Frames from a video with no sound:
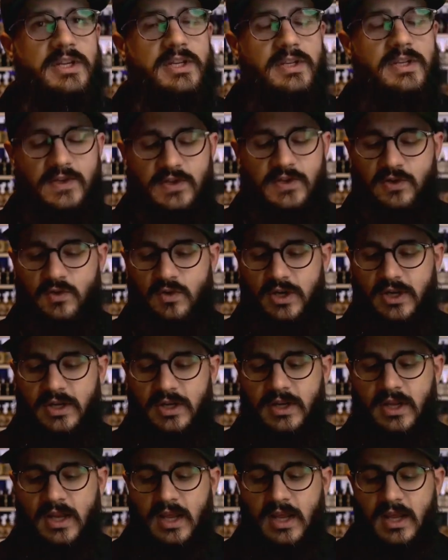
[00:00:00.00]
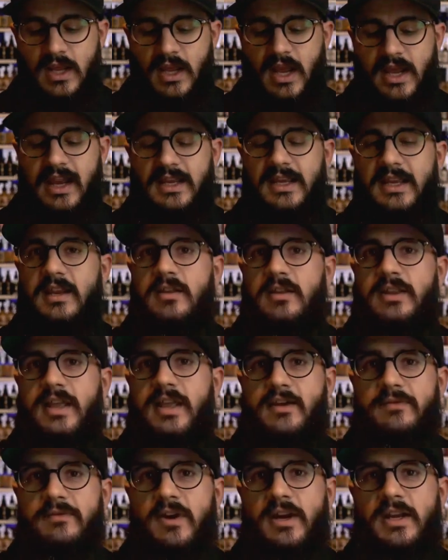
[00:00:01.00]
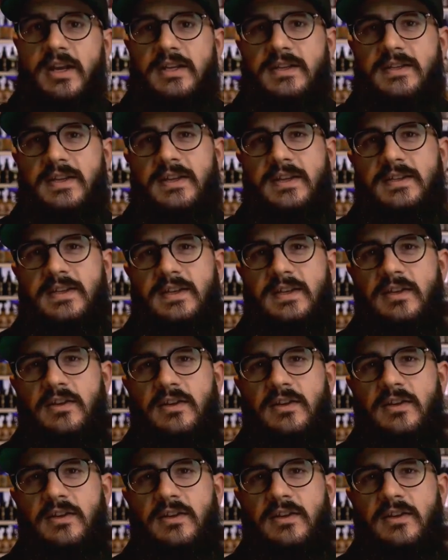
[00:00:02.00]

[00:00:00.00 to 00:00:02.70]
to it. I can get that frankincense in there.